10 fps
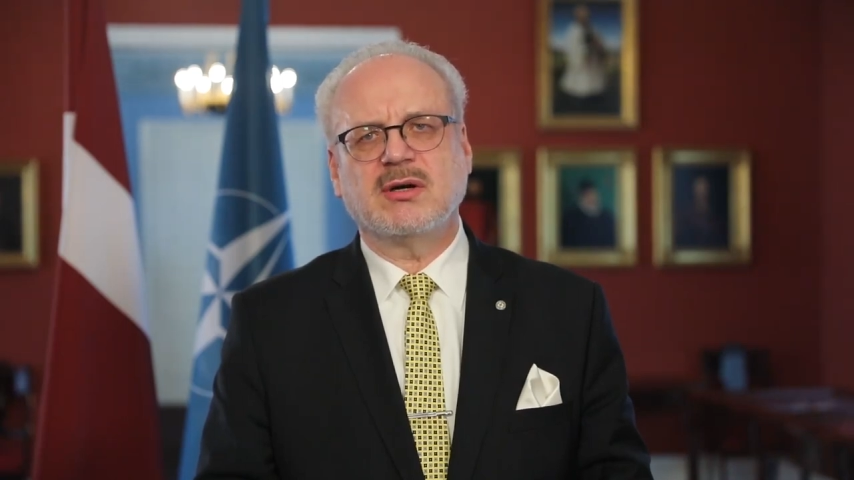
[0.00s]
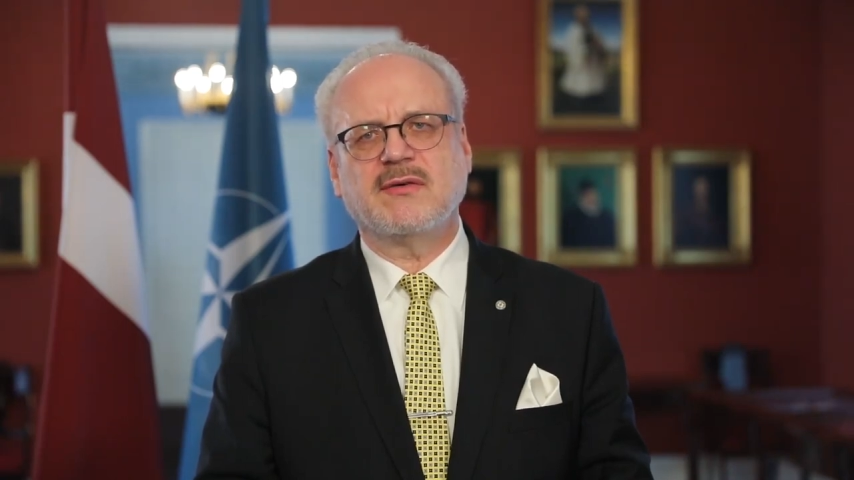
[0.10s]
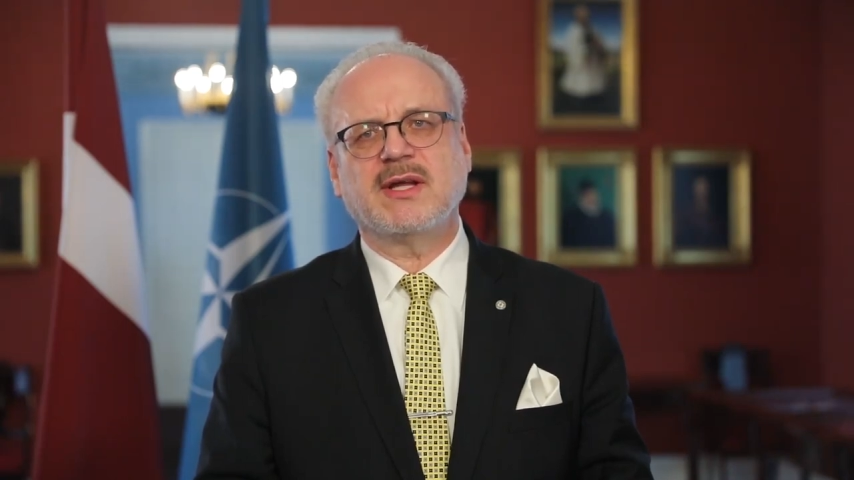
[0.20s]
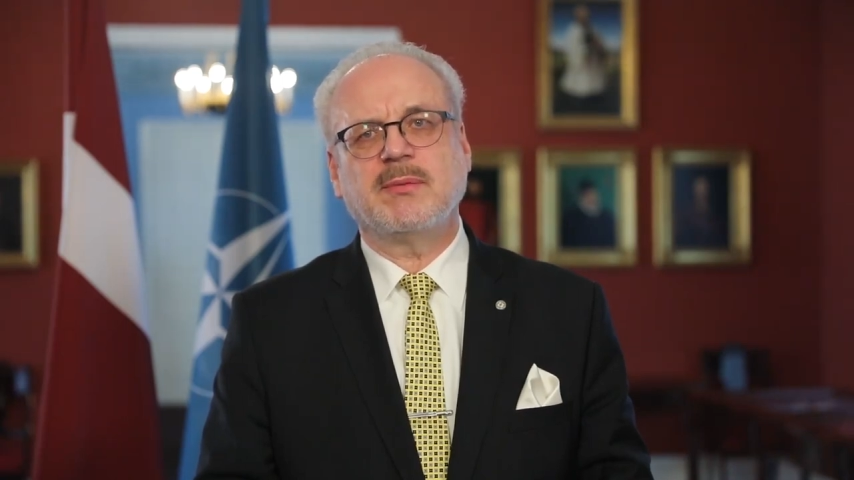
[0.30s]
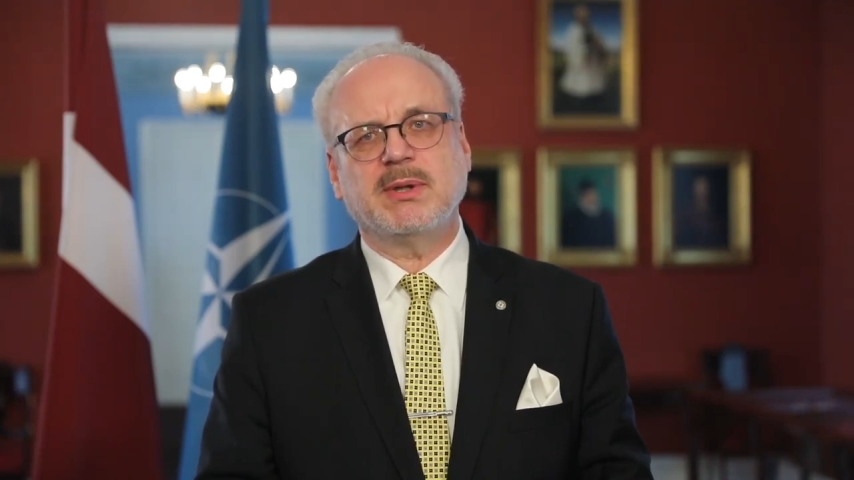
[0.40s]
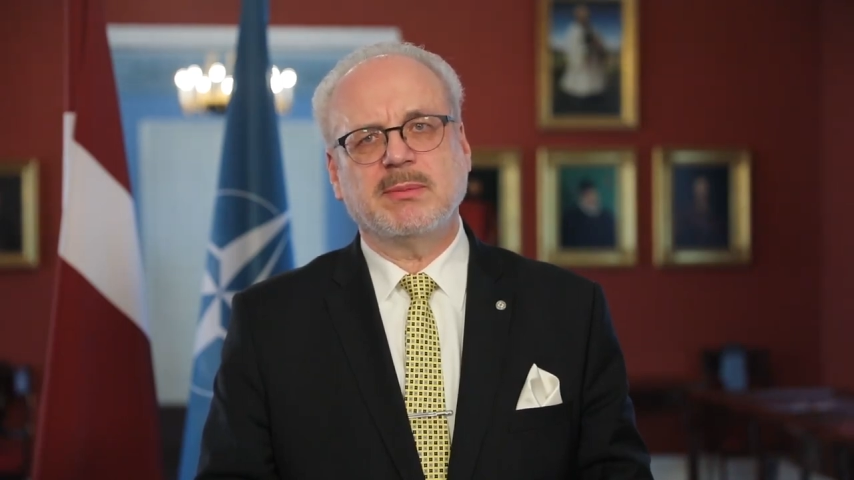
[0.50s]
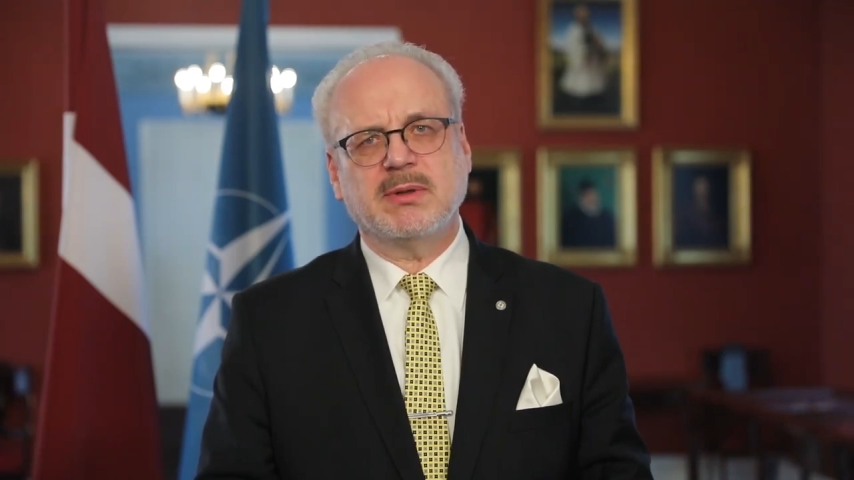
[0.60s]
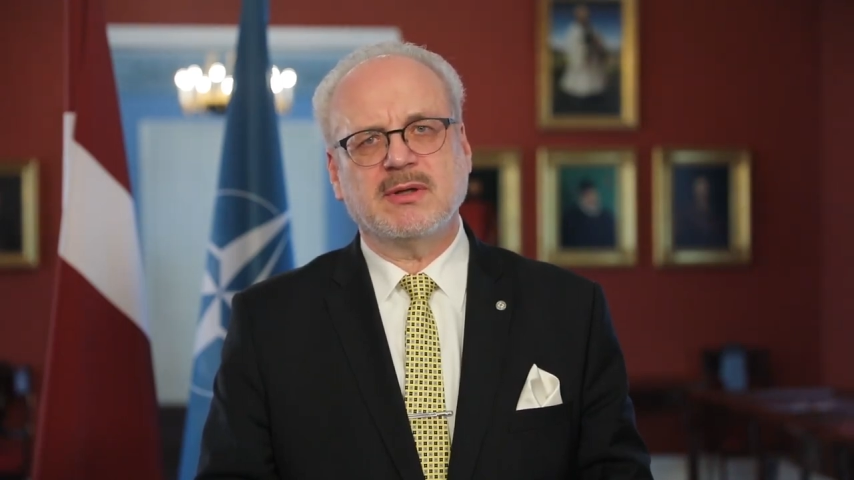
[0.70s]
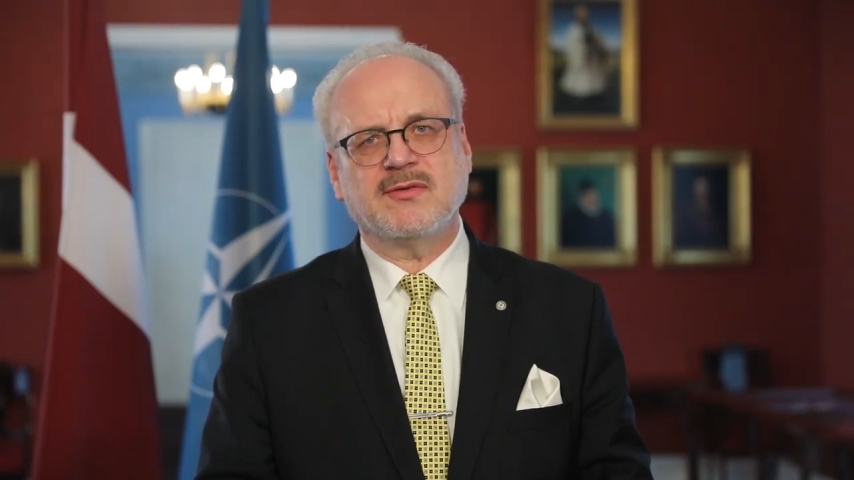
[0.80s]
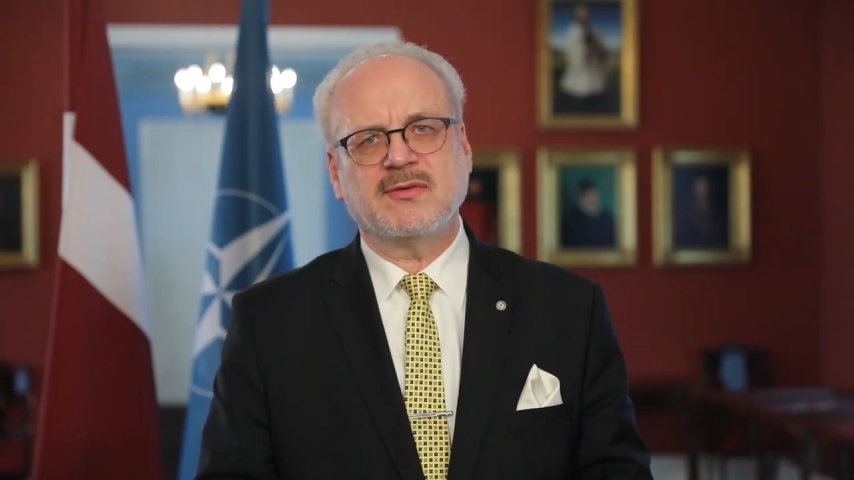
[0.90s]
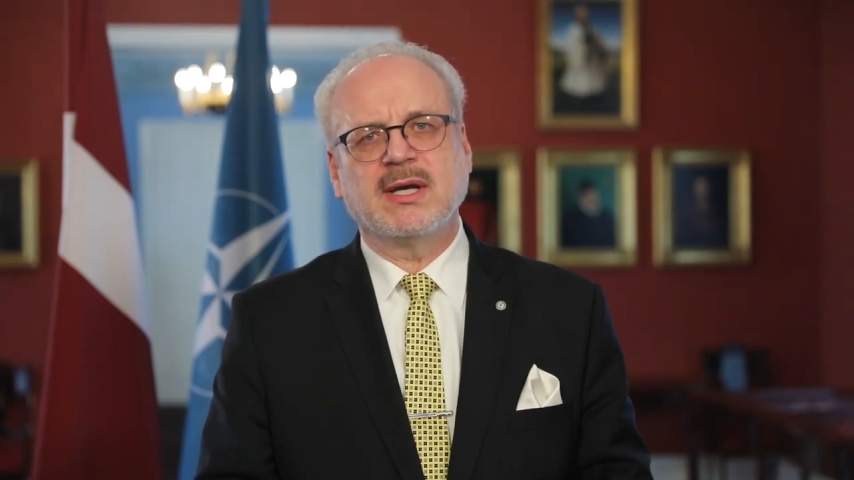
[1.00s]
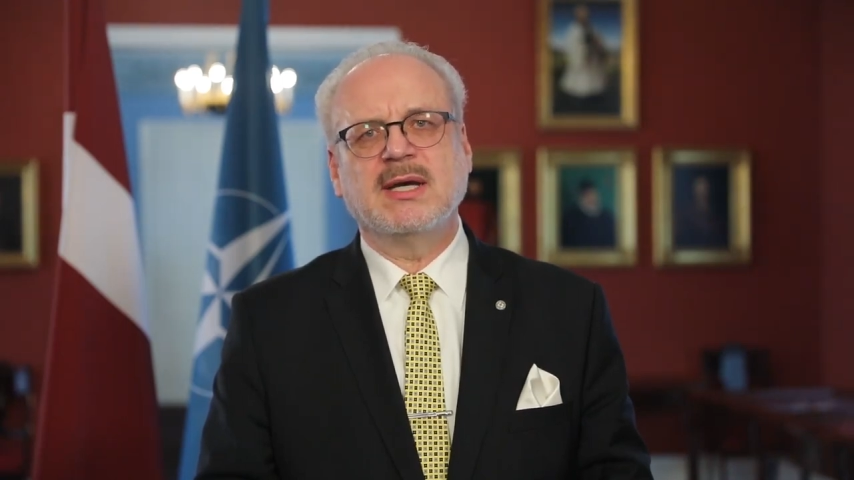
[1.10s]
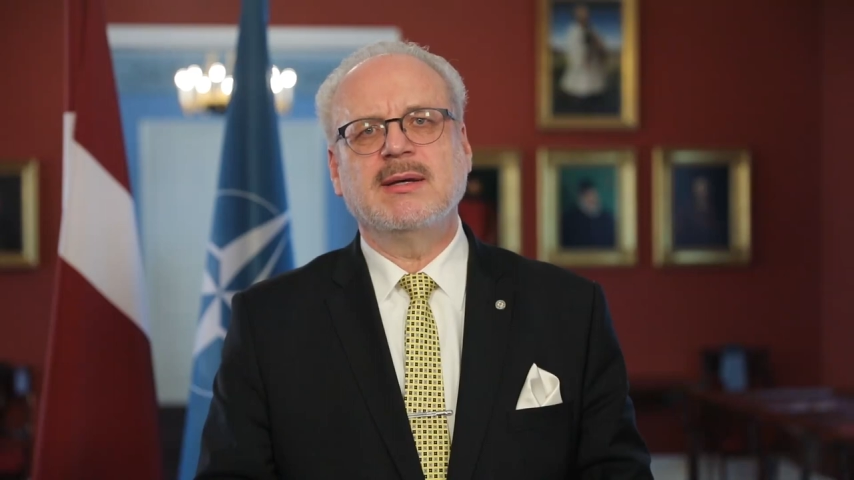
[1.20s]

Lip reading: of their peoples,